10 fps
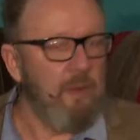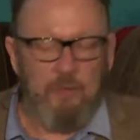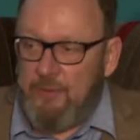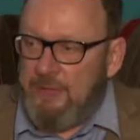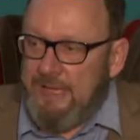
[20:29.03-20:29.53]

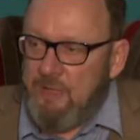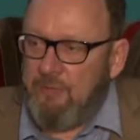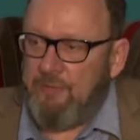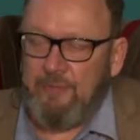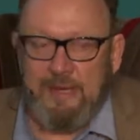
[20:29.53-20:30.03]
Then
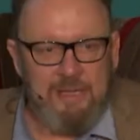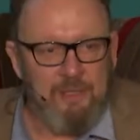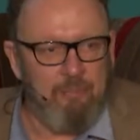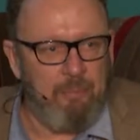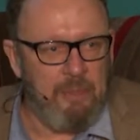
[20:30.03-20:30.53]
find
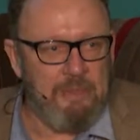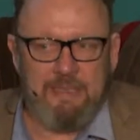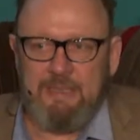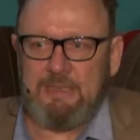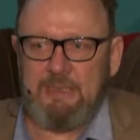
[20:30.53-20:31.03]
a
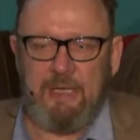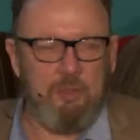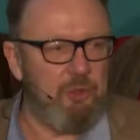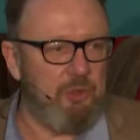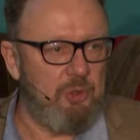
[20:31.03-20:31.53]
builder that's going
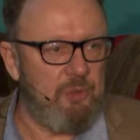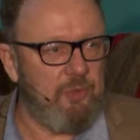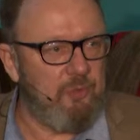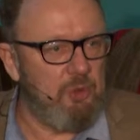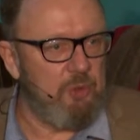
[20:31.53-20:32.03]
to do it
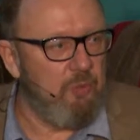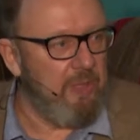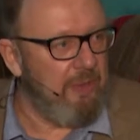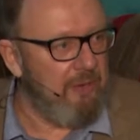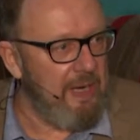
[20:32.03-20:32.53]
for 2
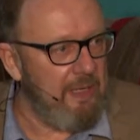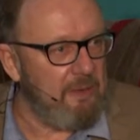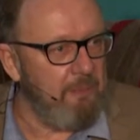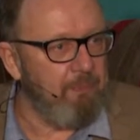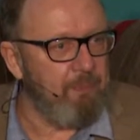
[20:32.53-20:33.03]
million
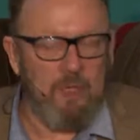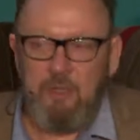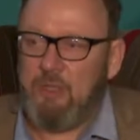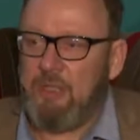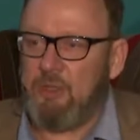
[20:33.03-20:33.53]
rand.
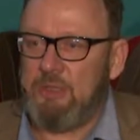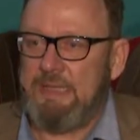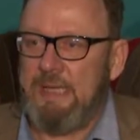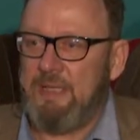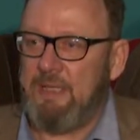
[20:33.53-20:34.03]
Don't go to
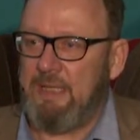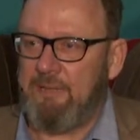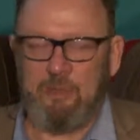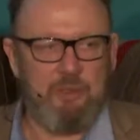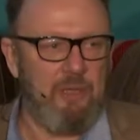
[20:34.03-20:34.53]
tender and
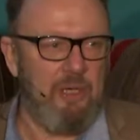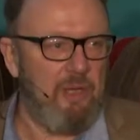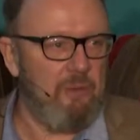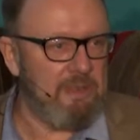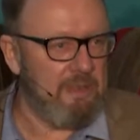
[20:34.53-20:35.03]
give it to the
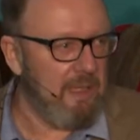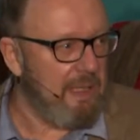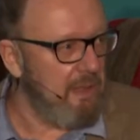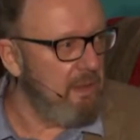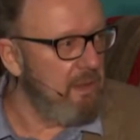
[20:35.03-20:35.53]
lowest guy.